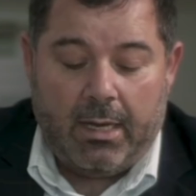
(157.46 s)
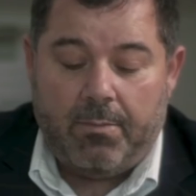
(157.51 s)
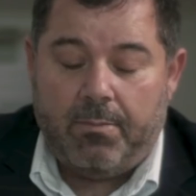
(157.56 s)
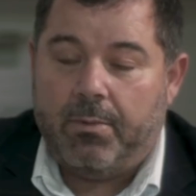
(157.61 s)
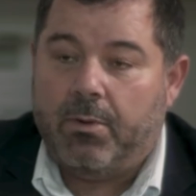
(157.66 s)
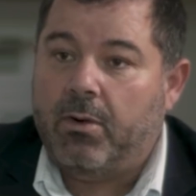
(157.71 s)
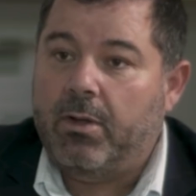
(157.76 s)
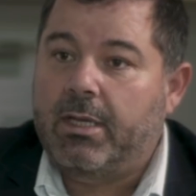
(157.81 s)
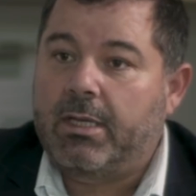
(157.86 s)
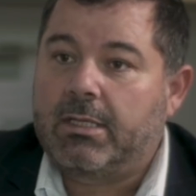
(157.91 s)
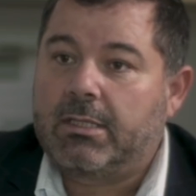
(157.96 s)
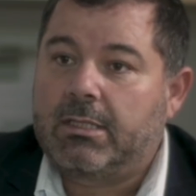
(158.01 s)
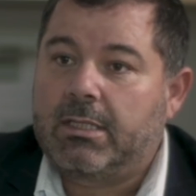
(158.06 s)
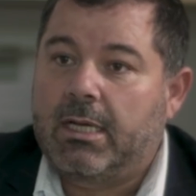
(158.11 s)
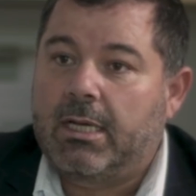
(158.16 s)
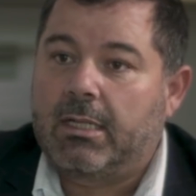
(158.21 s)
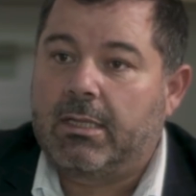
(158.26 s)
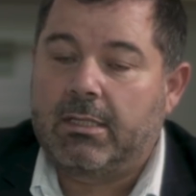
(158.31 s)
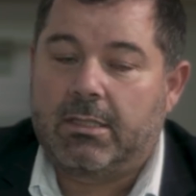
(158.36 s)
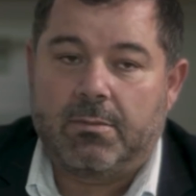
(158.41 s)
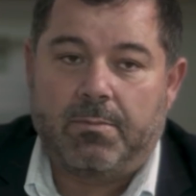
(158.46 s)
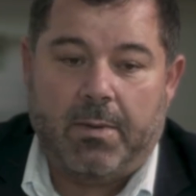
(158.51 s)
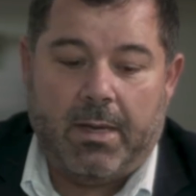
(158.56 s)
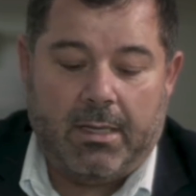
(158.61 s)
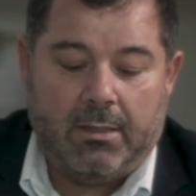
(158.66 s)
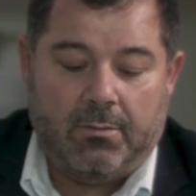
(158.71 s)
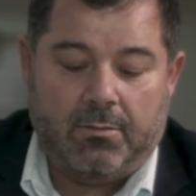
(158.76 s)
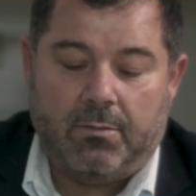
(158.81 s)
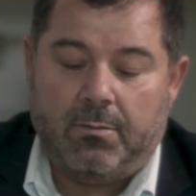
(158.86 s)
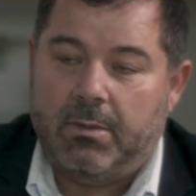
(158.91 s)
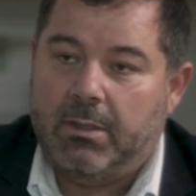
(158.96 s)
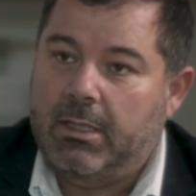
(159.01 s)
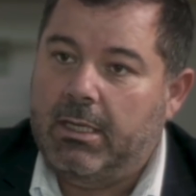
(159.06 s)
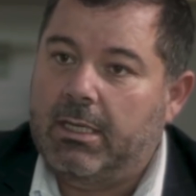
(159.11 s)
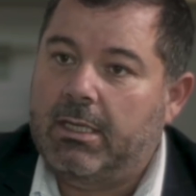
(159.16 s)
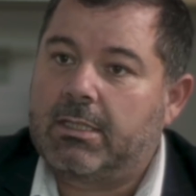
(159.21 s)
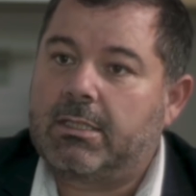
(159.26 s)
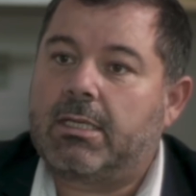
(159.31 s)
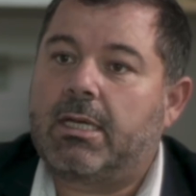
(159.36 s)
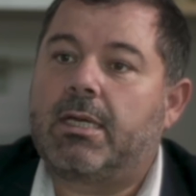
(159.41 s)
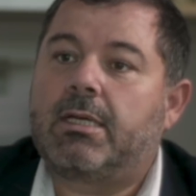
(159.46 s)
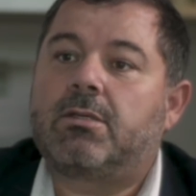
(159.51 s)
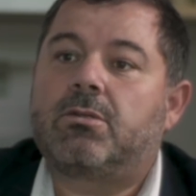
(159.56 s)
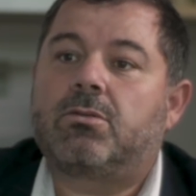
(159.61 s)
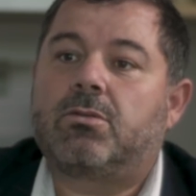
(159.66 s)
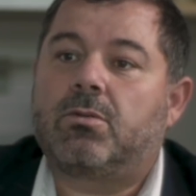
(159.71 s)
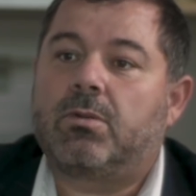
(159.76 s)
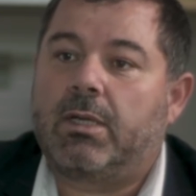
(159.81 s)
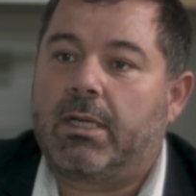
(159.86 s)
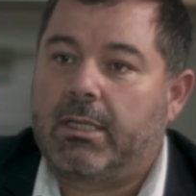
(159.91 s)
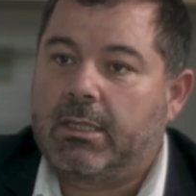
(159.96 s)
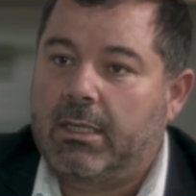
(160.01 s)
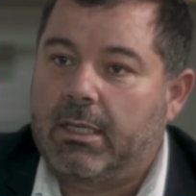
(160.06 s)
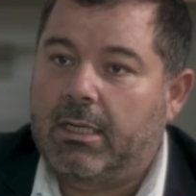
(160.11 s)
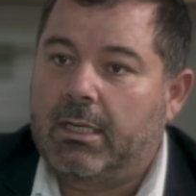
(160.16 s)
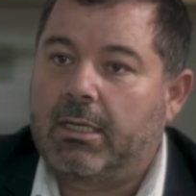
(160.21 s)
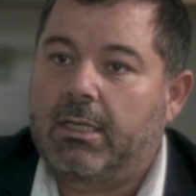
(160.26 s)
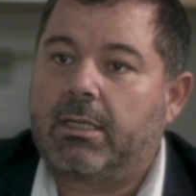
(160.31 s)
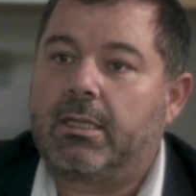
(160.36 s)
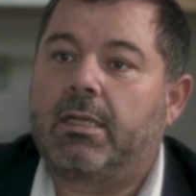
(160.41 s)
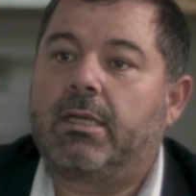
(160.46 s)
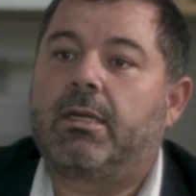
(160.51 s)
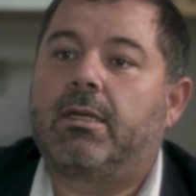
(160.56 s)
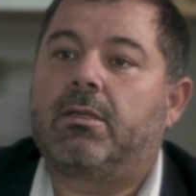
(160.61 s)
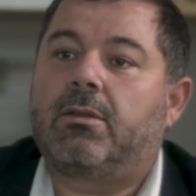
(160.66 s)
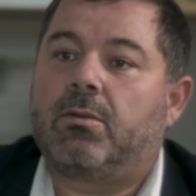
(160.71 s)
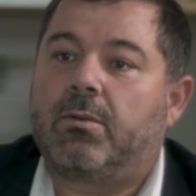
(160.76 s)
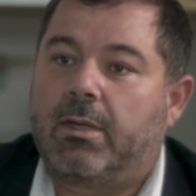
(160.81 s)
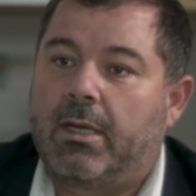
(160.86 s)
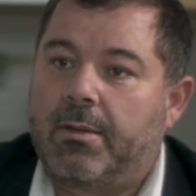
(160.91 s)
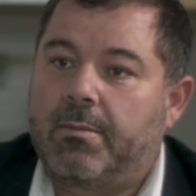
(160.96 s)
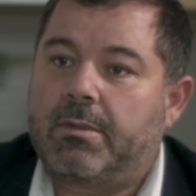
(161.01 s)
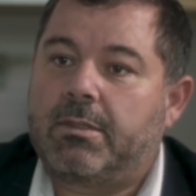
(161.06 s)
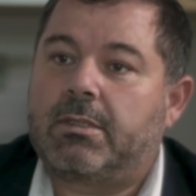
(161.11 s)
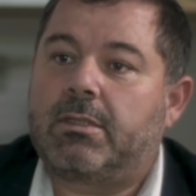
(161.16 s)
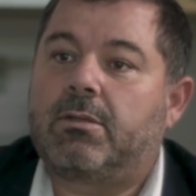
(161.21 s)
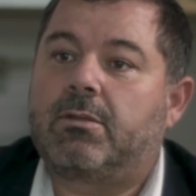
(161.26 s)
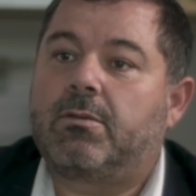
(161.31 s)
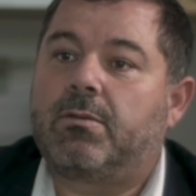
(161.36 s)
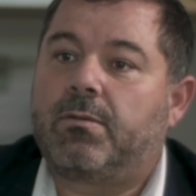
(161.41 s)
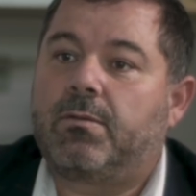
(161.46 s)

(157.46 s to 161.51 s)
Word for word: have projects that span from material science to electrical engineering to chemistry to